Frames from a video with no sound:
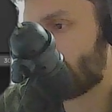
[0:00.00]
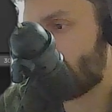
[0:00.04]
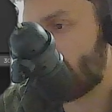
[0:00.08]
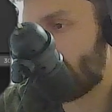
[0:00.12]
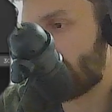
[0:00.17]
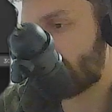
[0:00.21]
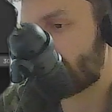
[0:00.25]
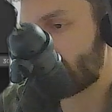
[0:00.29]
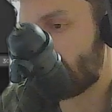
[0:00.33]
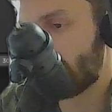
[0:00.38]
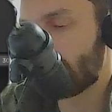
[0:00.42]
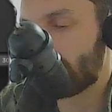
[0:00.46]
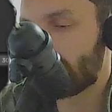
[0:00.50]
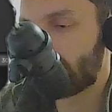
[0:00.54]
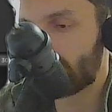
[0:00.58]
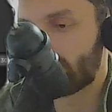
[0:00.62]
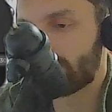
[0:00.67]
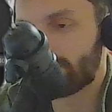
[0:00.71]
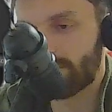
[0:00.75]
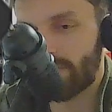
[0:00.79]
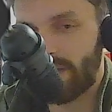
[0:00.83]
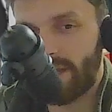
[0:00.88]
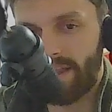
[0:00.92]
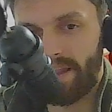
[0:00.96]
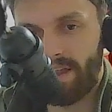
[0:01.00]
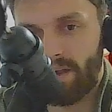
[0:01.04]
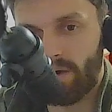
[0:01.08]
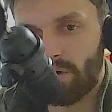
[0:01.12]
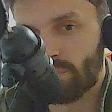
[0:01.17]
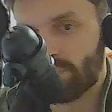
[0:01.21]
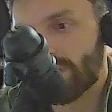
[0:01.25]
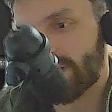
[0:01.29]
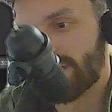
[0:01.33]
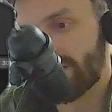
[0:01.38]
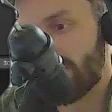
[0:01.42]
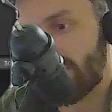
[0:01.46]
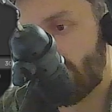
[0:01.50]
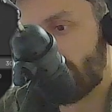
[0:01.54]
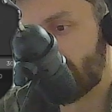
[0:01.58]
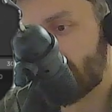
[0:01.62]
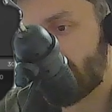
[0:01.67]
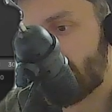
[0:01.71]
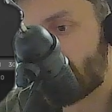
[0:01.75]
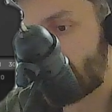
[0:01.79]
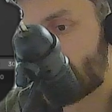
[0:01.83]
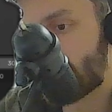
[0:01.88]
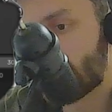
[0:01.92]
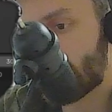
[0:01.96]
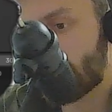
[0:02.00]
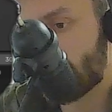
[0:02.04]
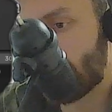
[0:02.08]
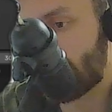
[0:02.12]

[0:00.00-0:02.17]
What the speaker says: actually I already have it there.